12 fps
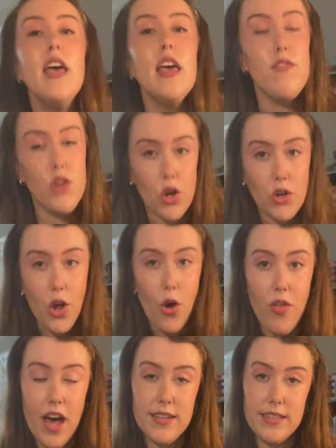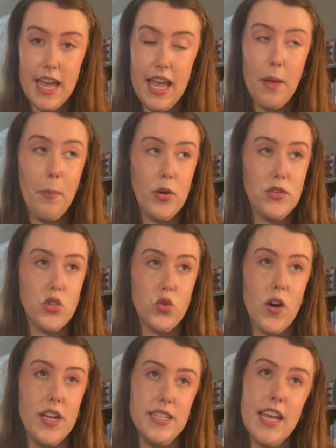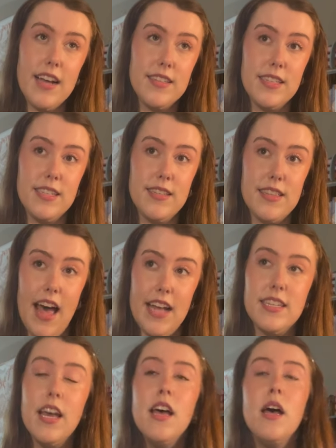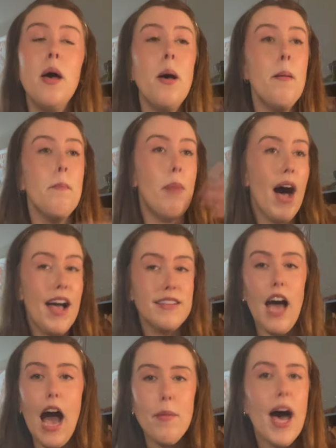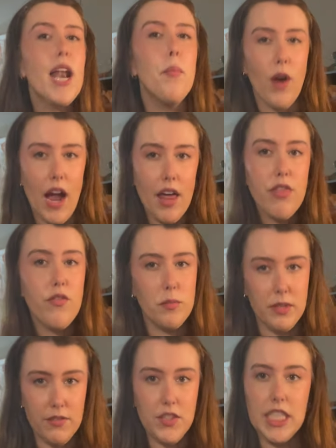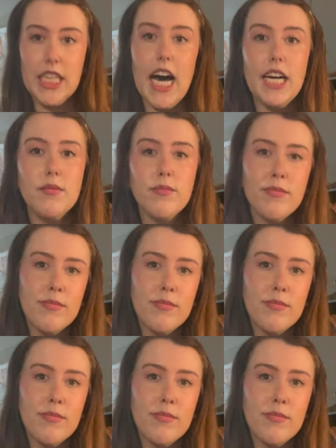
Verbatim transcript: If you don't know, that is a bookstore in Texas that buys, I'm out of breath from lifting that.